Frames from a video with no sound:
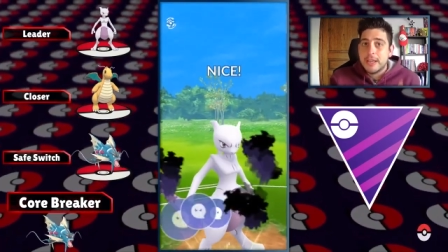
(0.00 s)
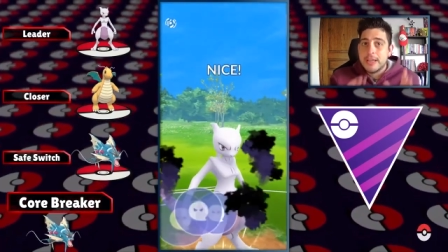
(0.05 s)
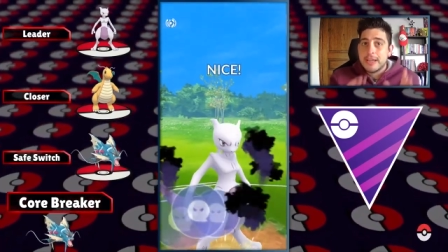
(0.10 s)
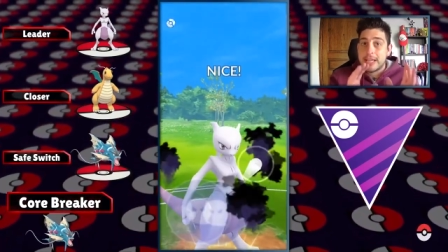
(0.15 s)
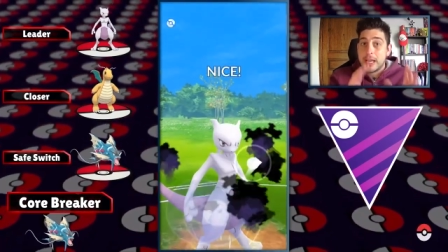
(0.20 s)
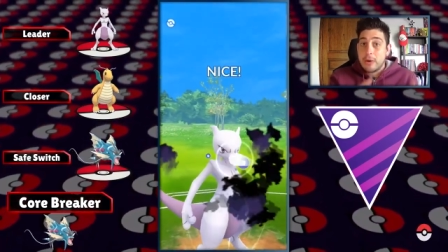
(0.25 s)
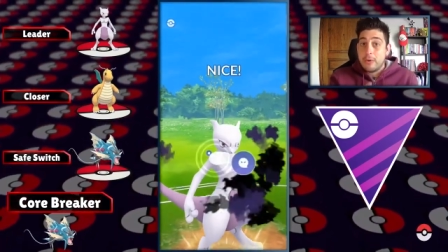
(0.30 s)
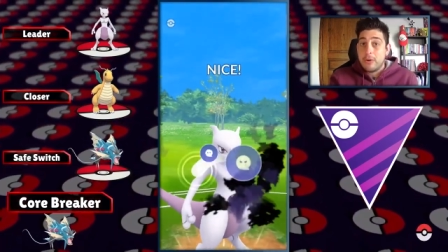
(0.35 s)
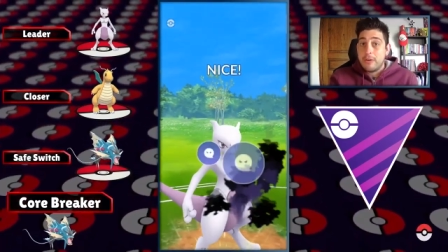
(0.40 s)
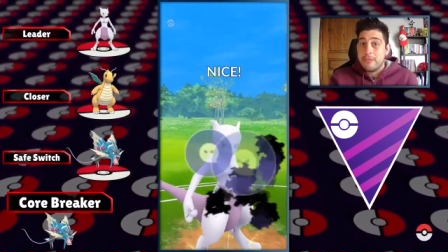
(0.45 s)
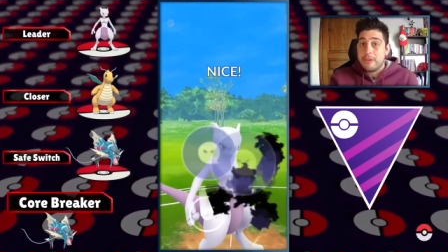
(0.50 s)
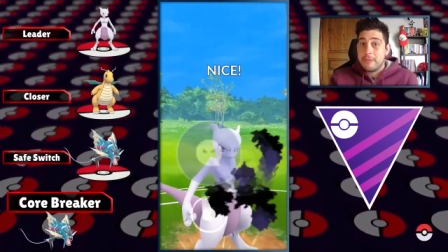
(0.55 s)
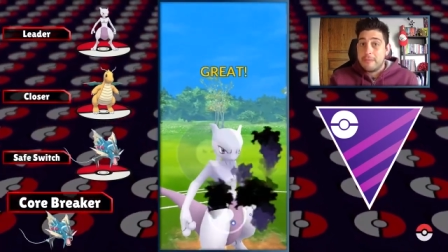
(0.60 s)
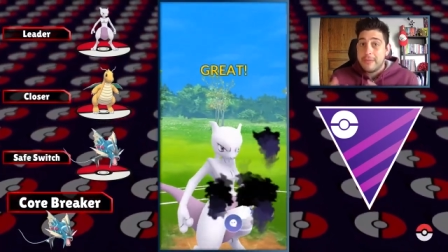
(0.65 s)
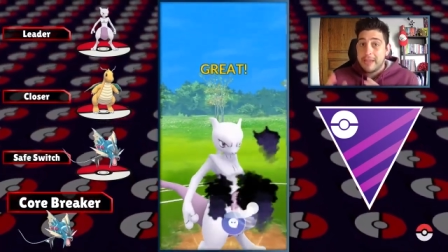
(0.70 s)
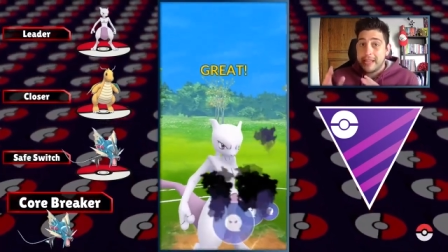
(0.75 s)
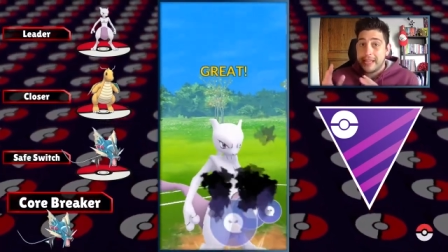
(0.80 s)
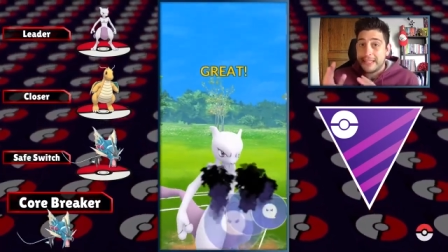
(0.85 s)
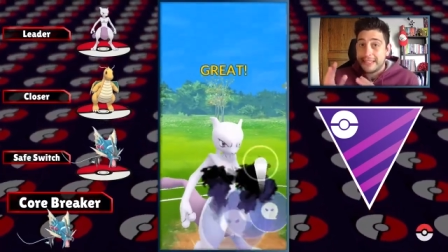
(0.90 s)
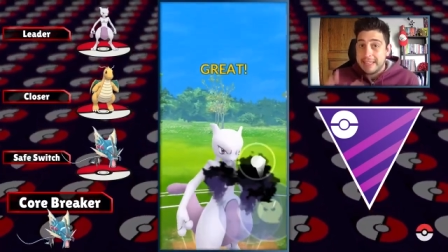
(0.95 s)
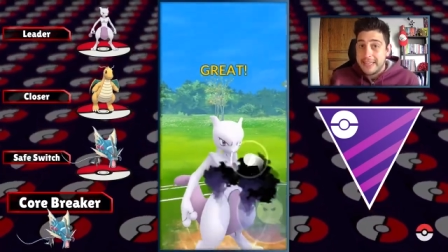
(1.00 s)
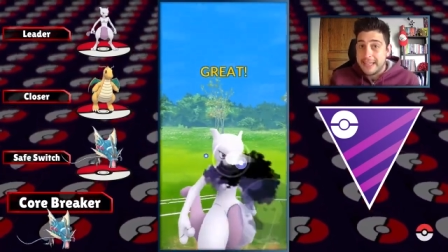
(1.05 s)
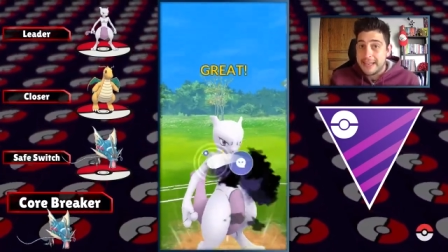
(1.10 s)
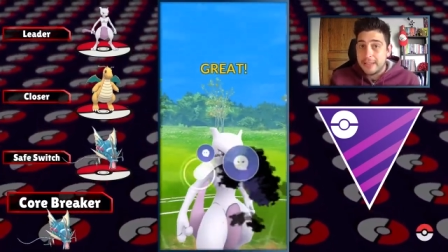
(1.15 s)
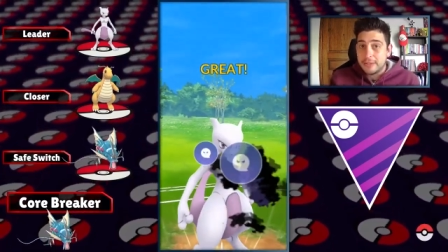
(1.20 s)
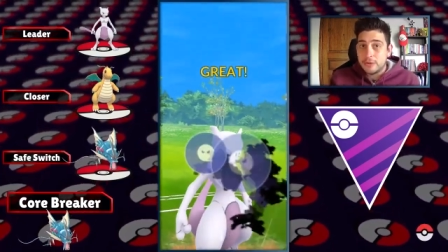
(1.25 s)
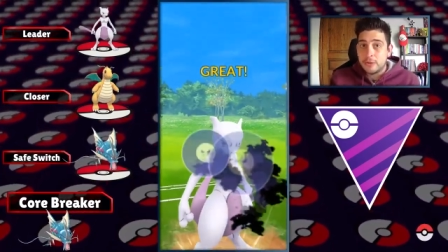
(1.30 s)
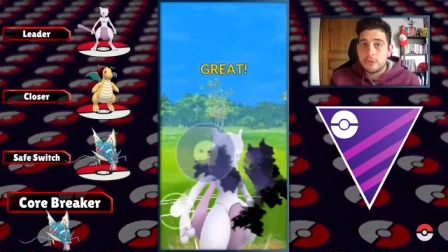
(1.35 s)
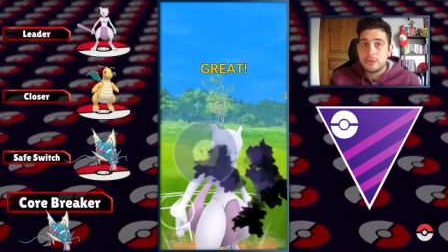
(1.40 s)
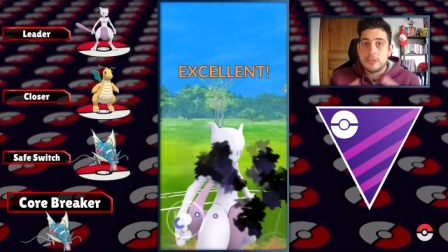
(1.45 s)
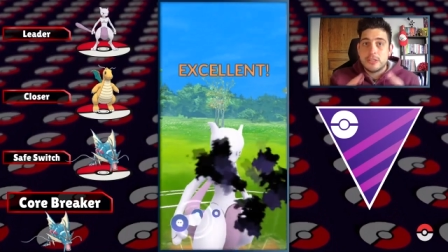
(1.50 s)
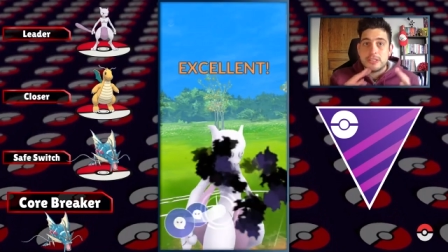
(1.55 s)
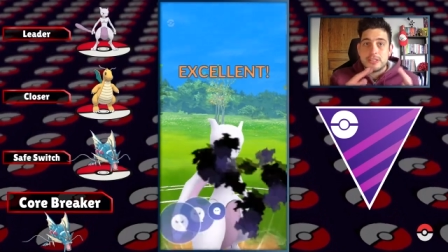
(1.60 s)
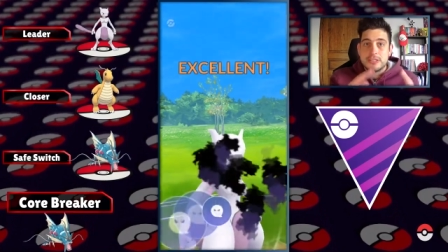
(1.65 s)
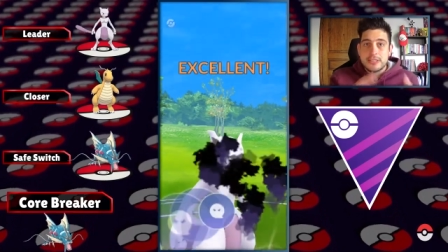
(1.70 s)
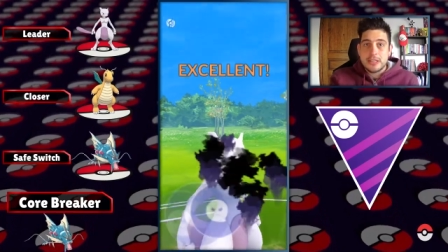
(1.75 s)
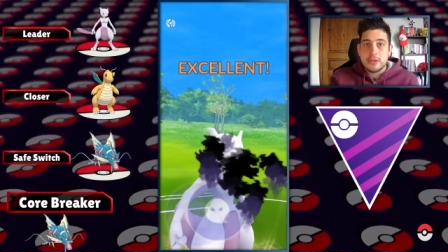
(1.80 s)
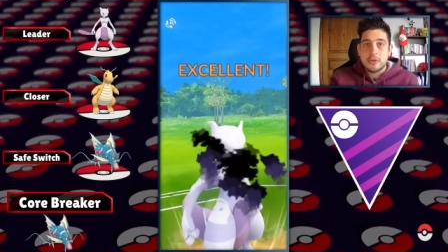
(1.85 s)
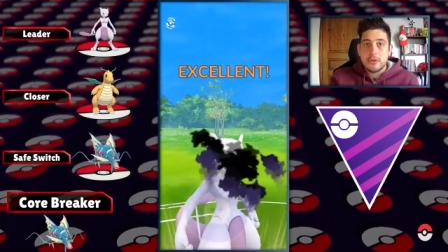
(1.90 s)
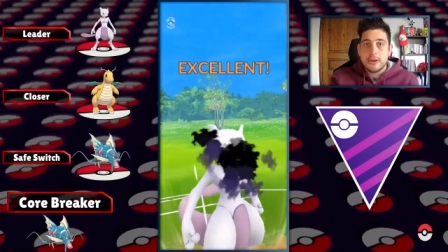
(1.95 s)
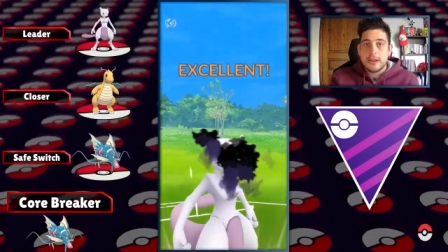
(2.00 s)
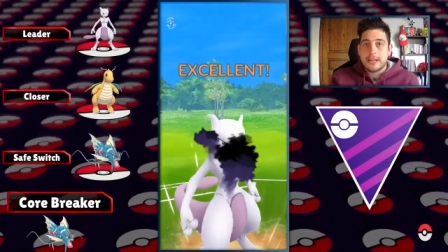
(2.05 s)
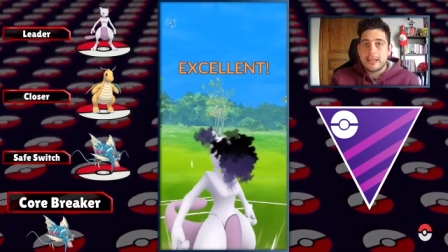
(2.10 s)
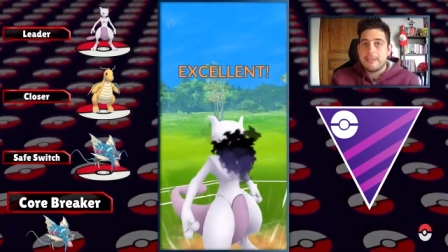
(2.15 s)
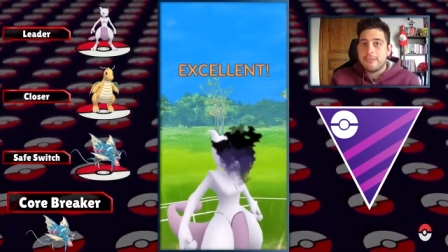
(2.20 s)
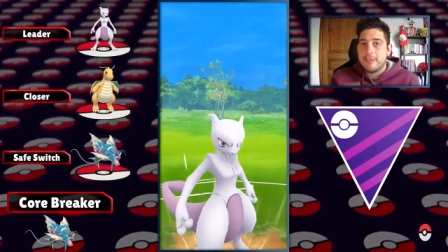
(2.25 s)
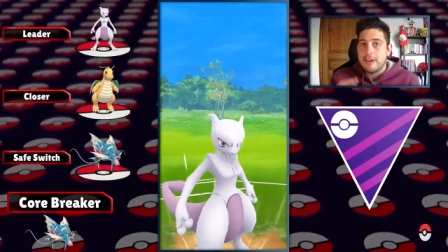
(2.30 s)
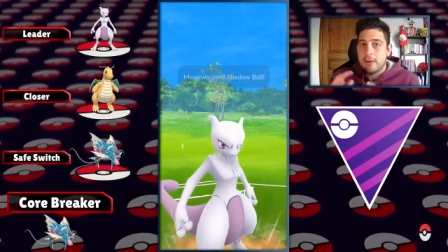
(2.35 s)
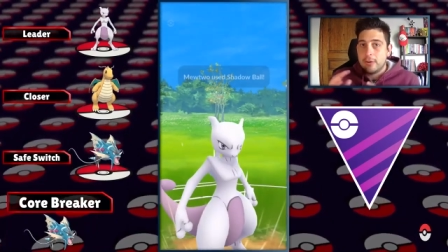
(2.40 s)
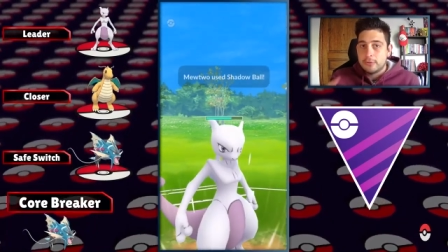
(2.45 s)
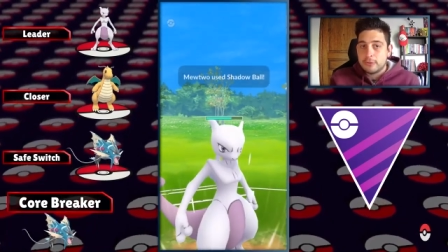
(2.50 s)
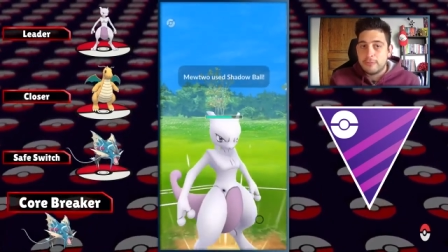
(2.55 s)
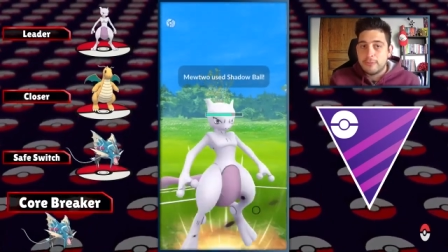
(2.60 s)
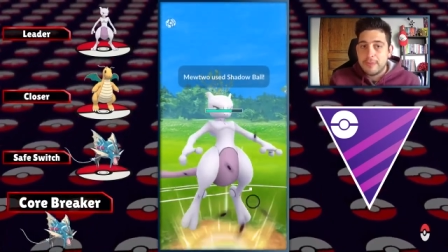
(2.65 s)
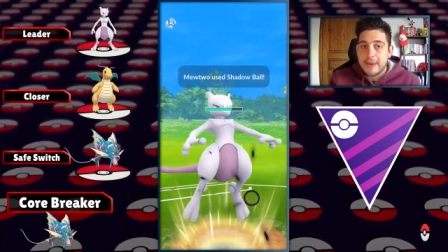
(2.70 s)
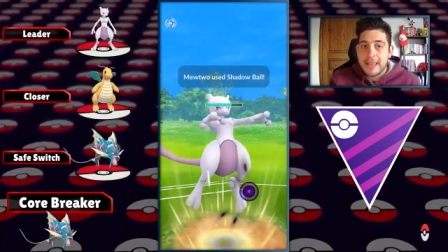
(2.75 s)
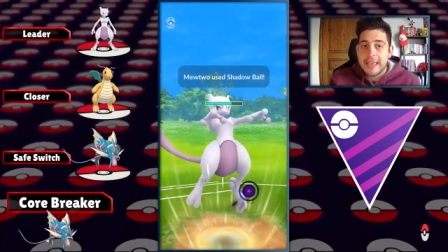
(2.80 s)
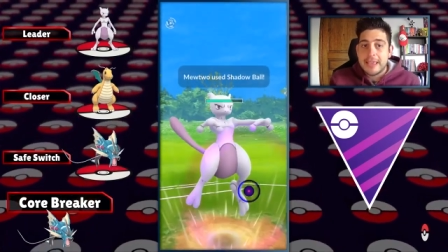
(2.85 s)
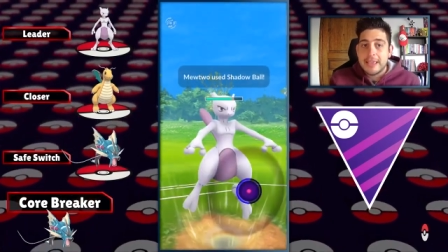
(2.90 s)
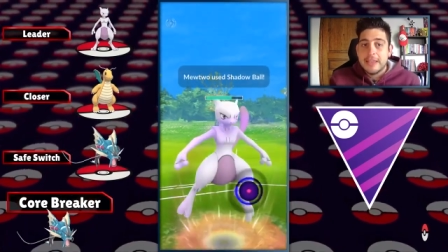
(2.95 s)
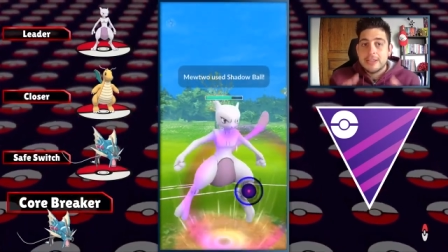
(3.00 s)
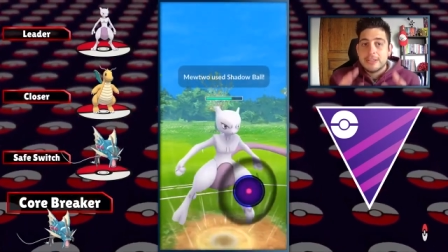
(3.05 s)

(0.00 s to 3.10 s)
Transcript: However, Mega Gyarados is still gonna have a lot of play,